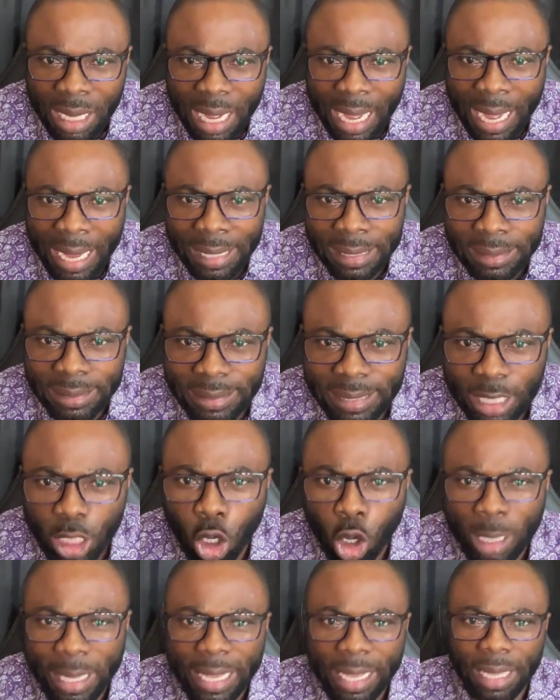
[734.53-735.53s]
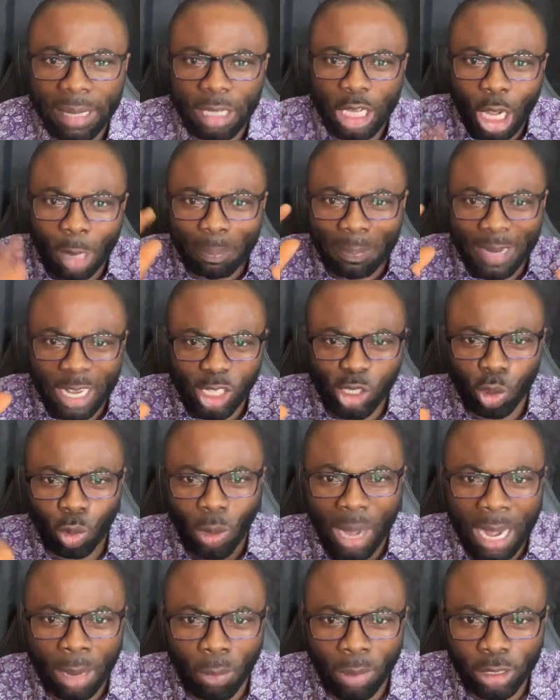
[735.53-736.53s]
Adigoke. God bless
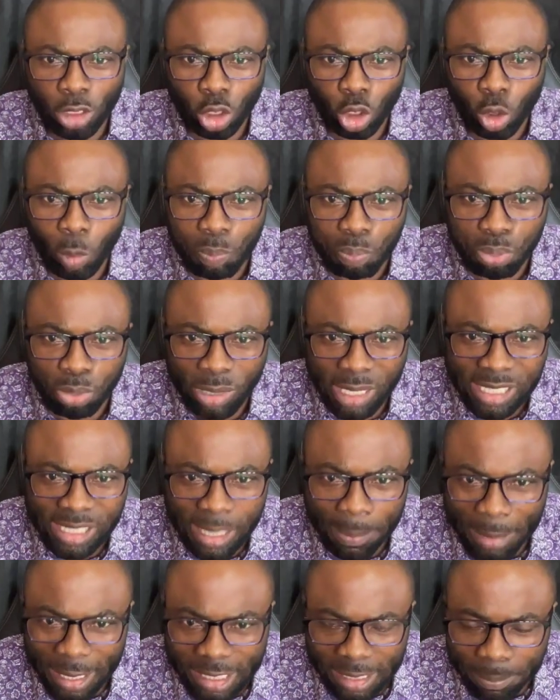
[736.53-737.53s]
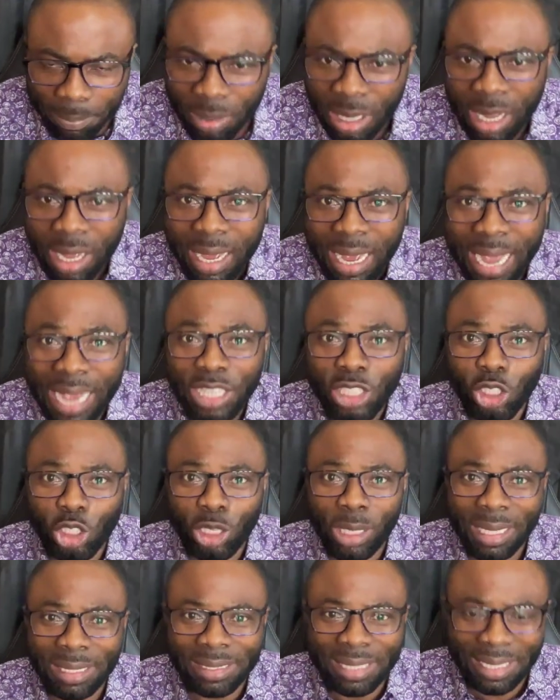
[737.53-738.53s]
you. I want you to press the button and
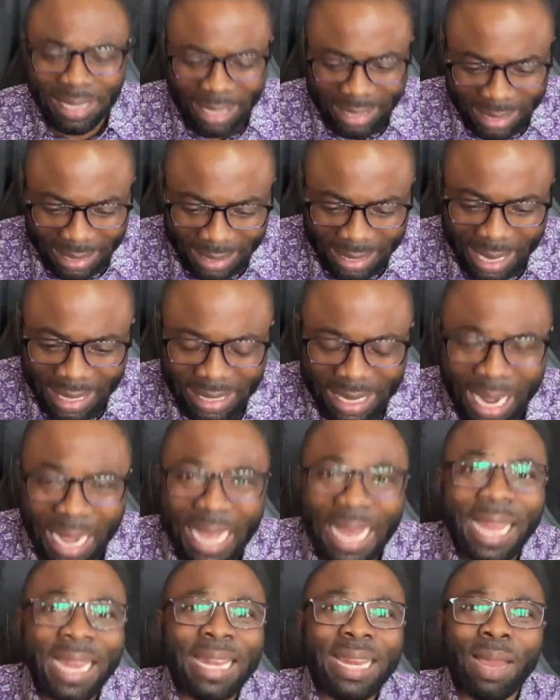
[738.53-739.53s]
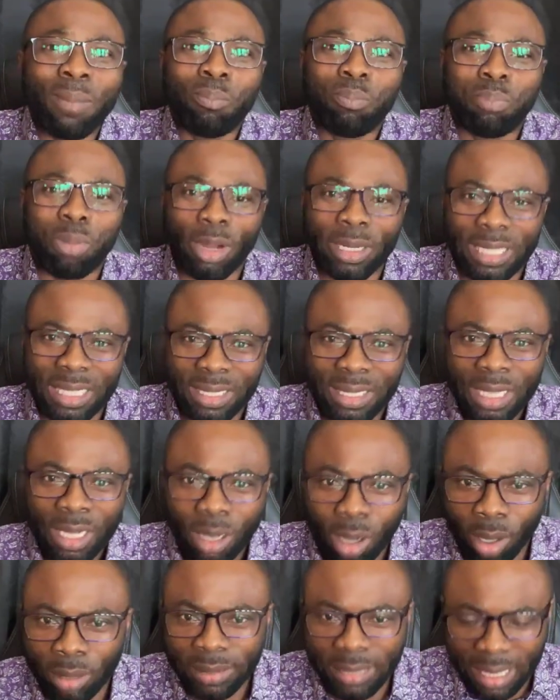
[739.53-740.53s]
share the link right now. Anybody
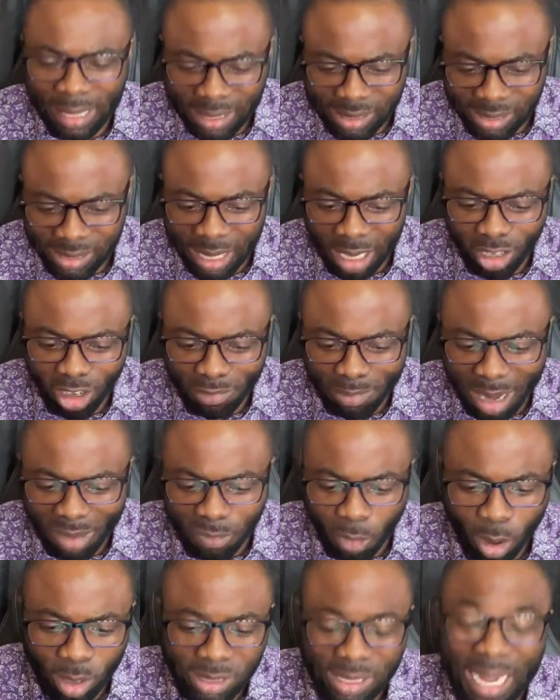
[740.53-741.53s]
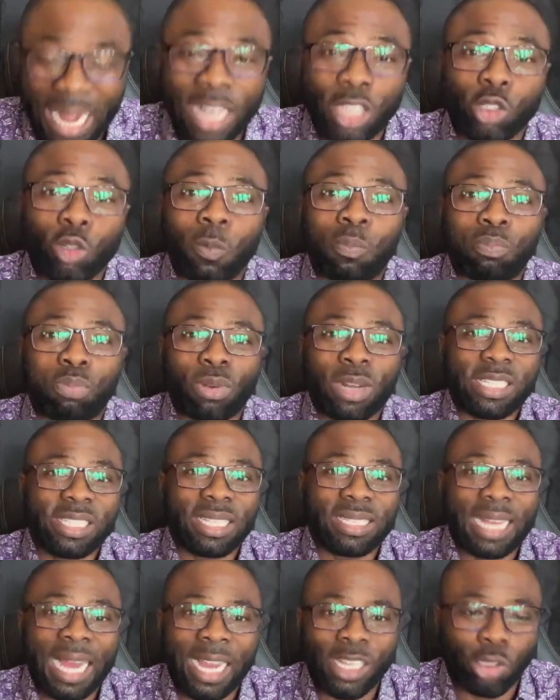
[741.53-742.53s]
under the sound of my voice, I shall press
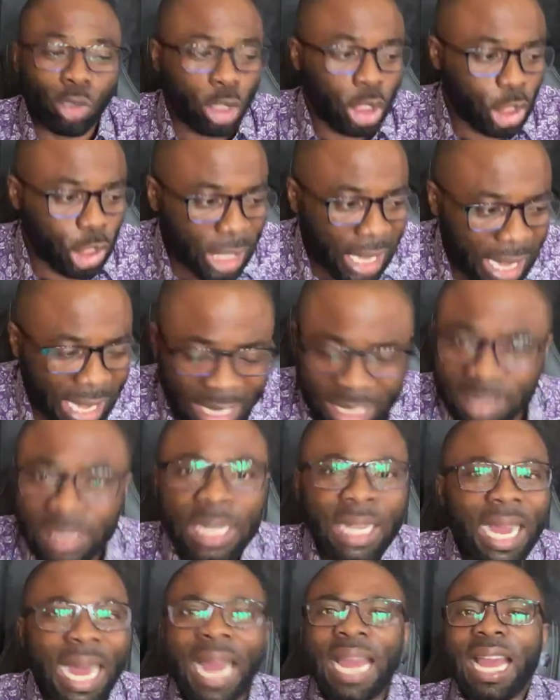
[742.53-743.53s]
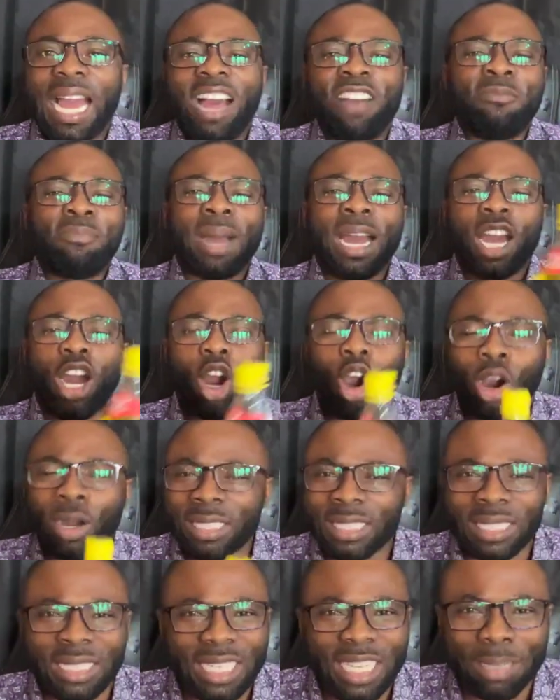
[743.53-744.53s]
it, as you share it, I have my
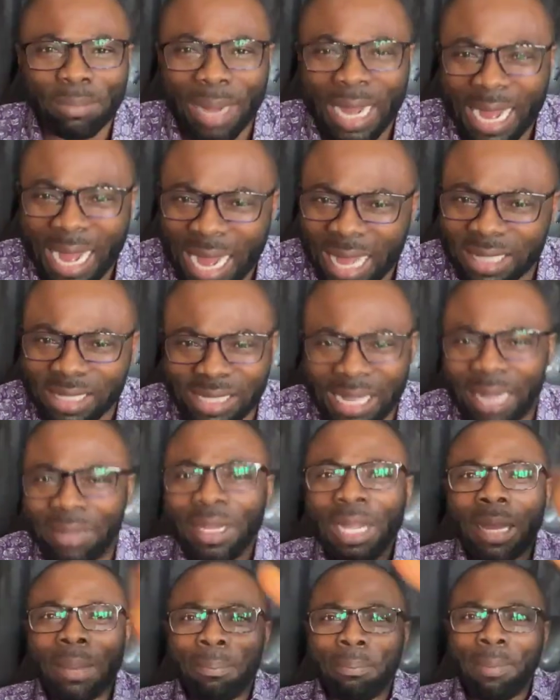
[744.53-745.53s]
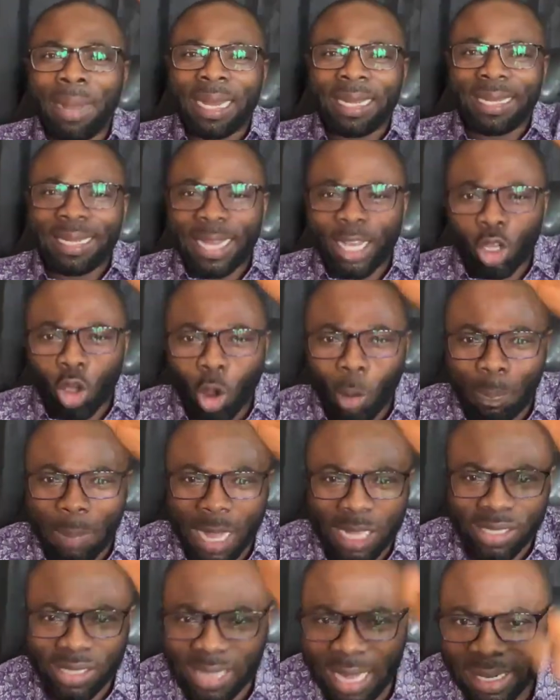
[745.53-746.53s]
oil in my hands. Maleko
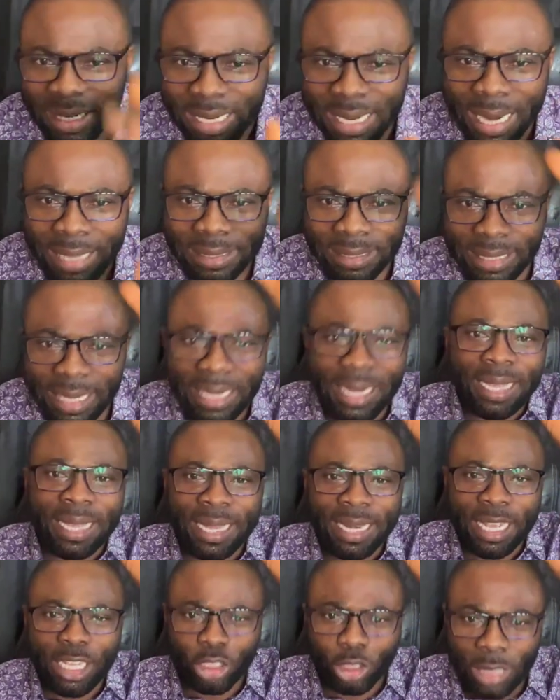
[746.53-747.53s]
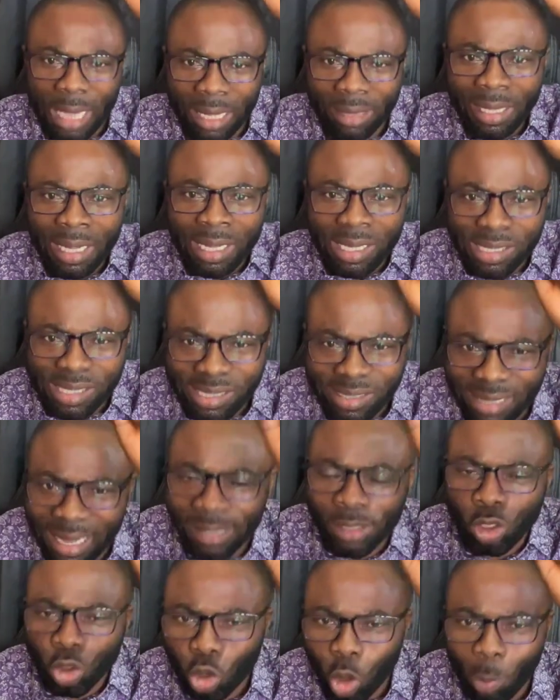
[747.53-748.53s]
and telegedesha,
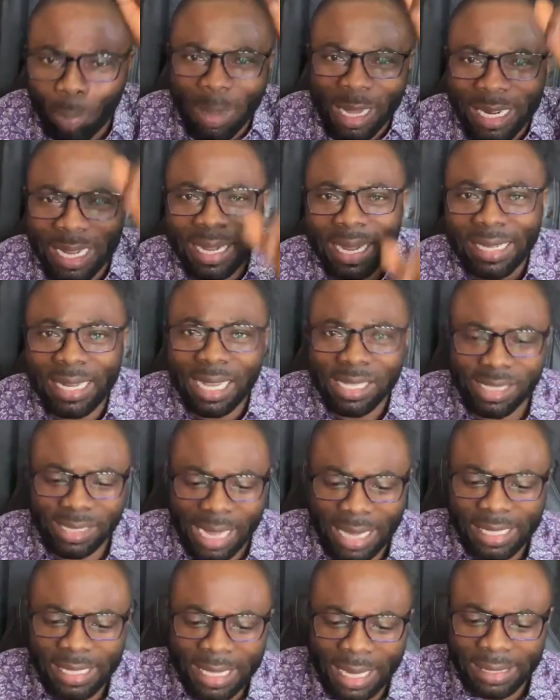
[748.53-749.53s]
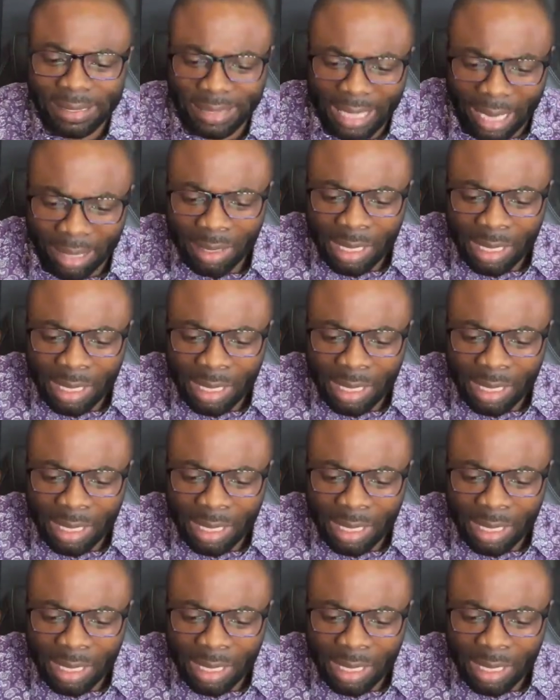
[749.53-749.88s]
zanto palagadaskadianta,